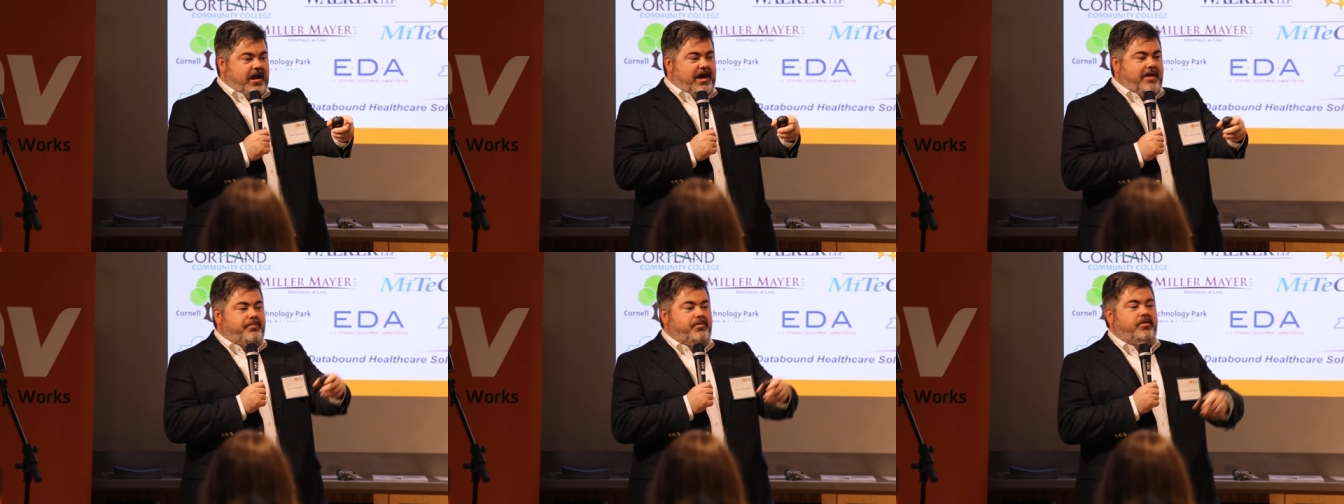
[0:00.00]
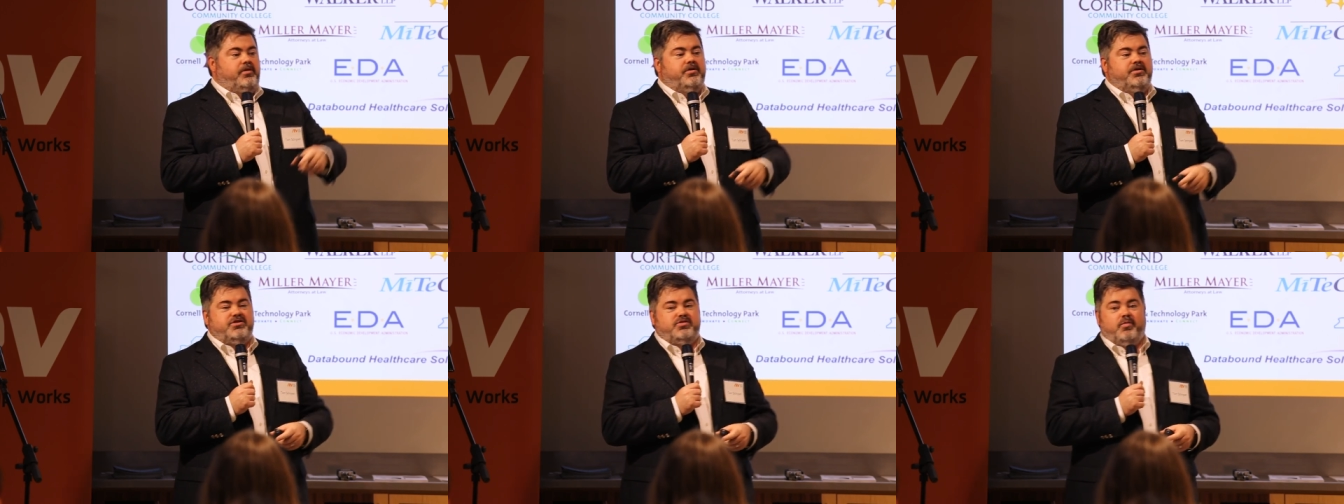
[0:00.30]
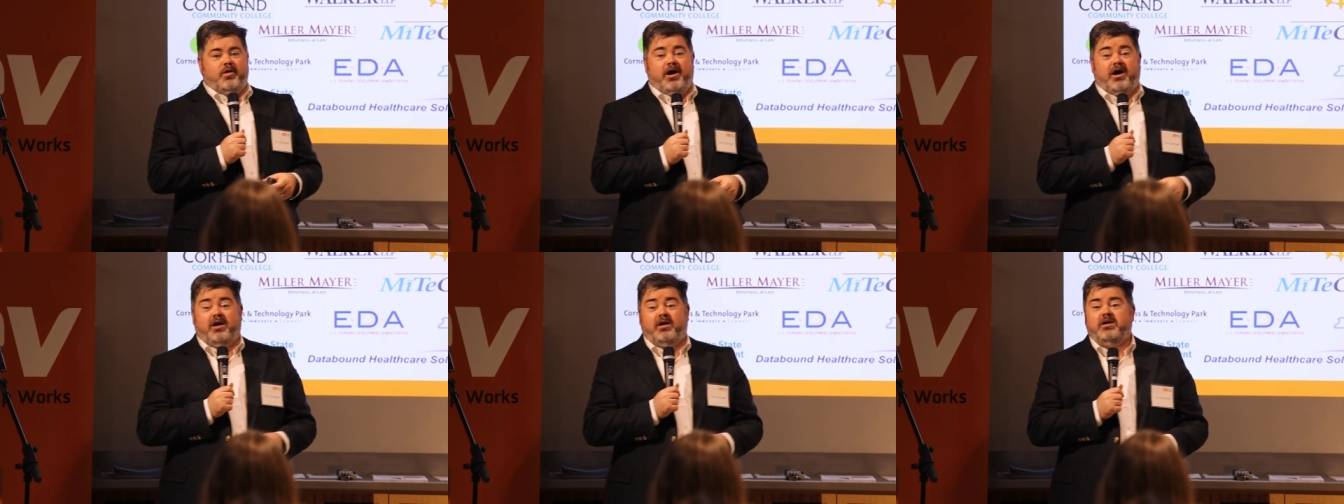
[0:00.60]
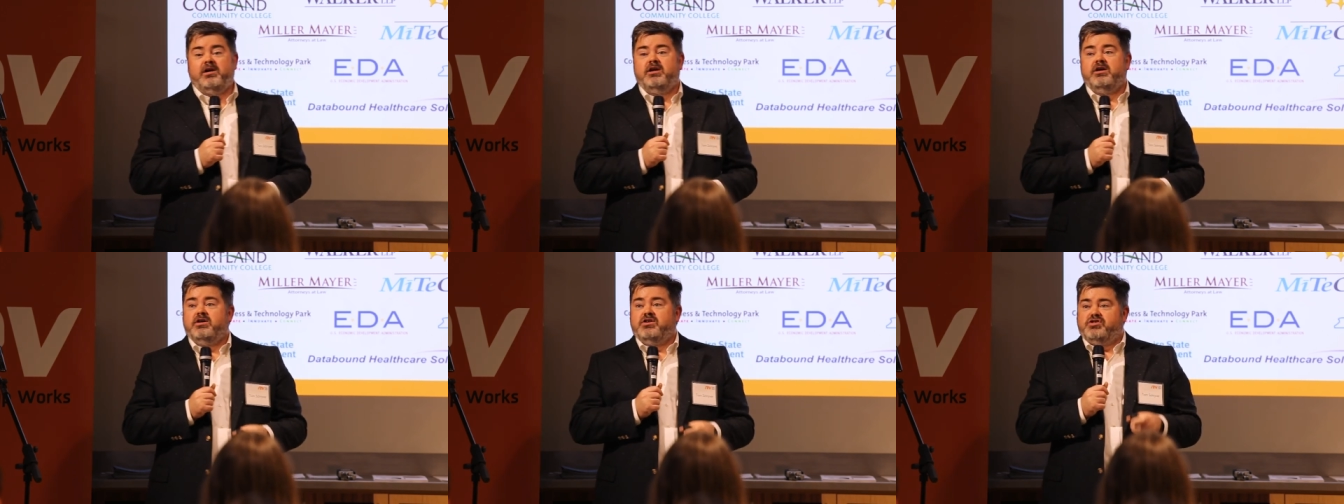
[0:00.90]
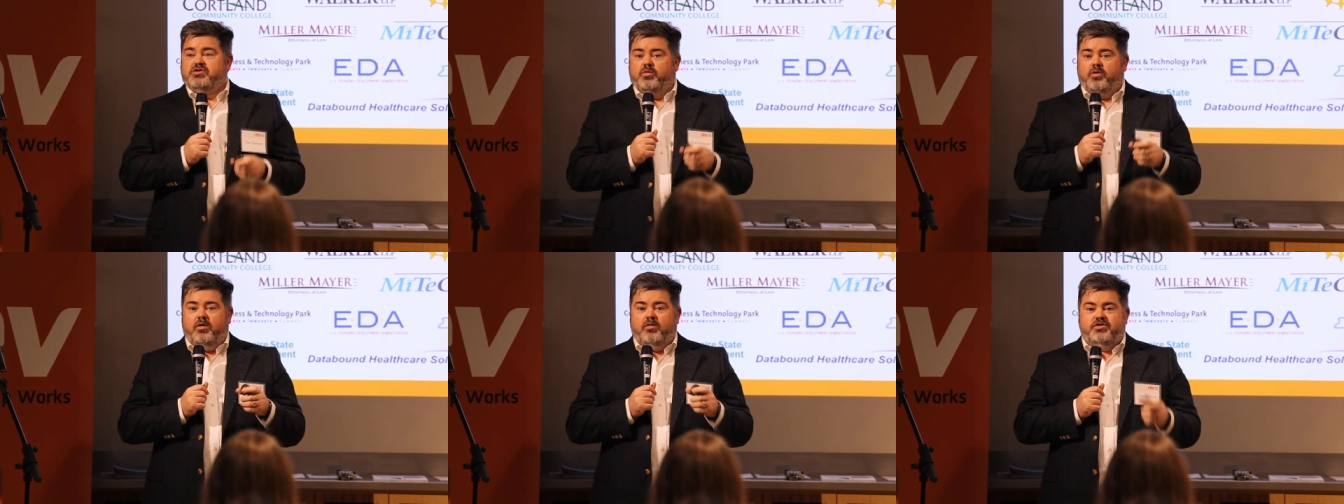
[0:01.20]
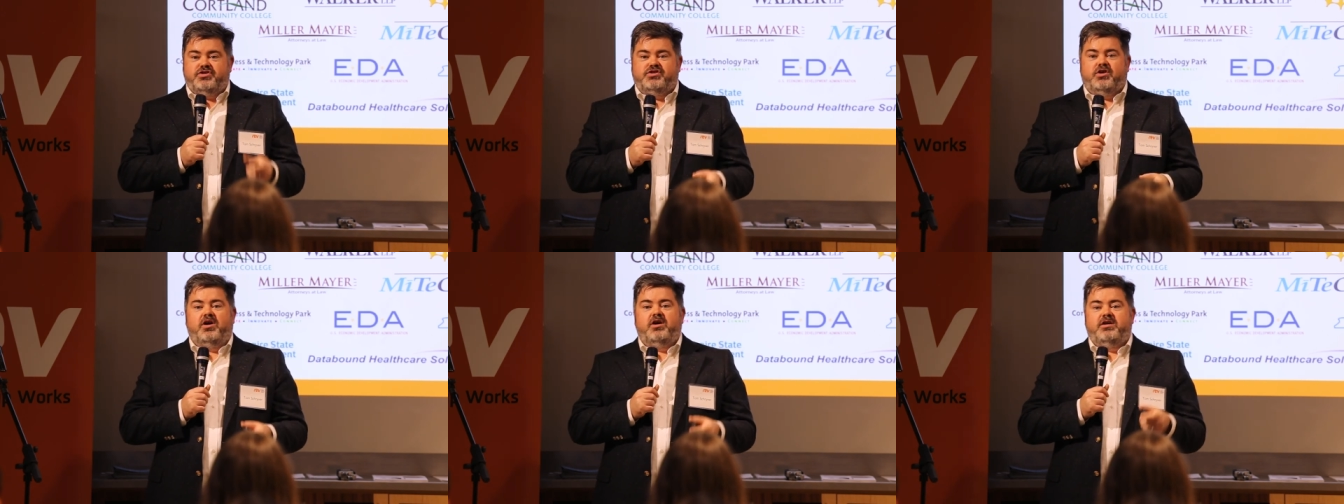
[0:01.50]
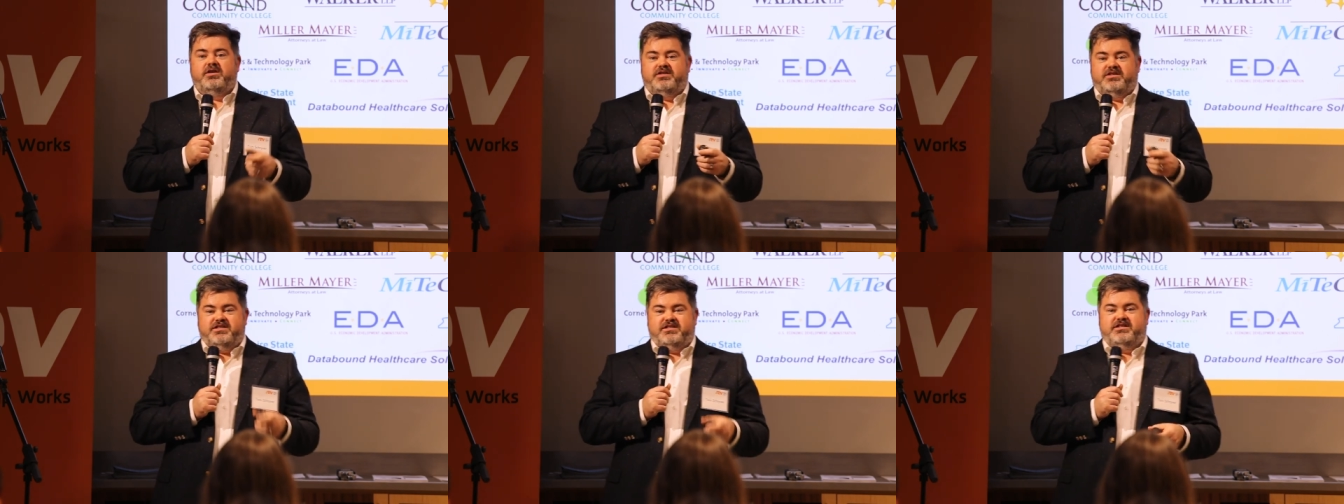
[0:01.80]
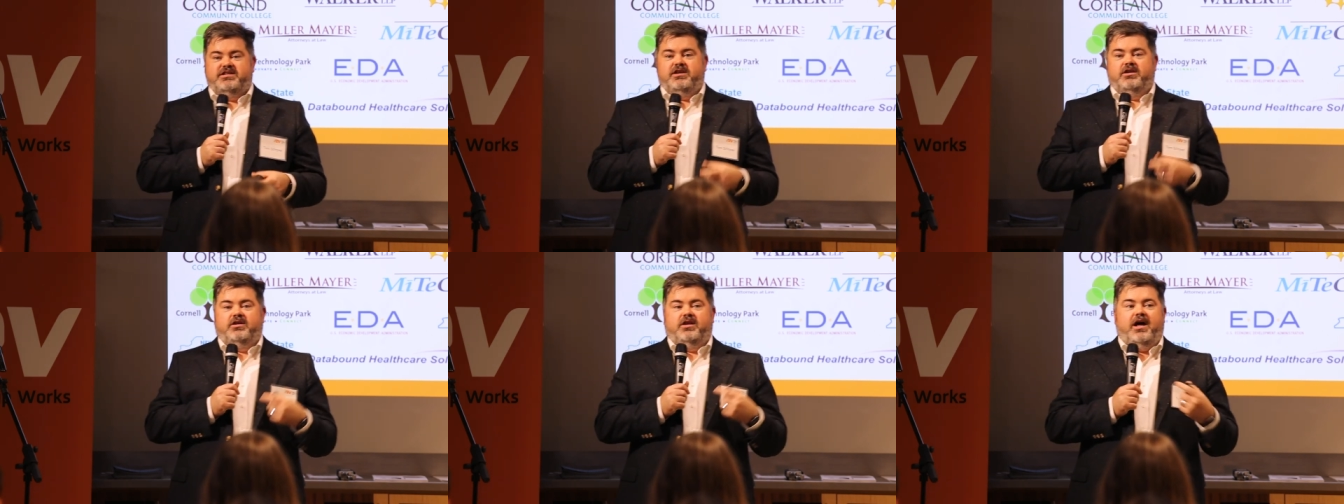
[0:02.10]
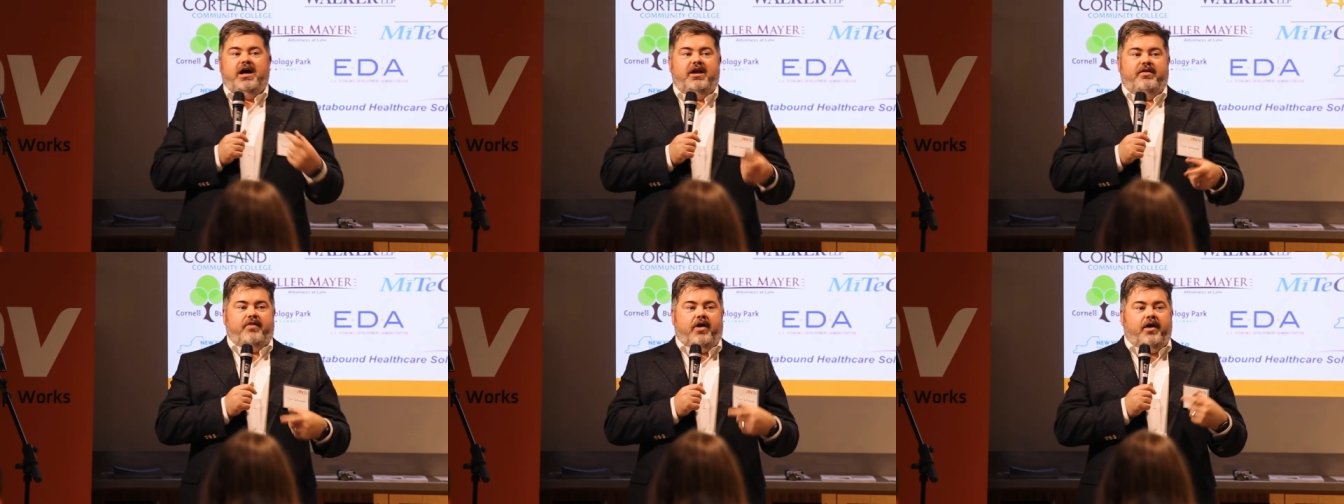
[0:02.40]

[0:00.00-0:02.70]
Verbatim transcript: Capital as well. So we're starting to see a lot of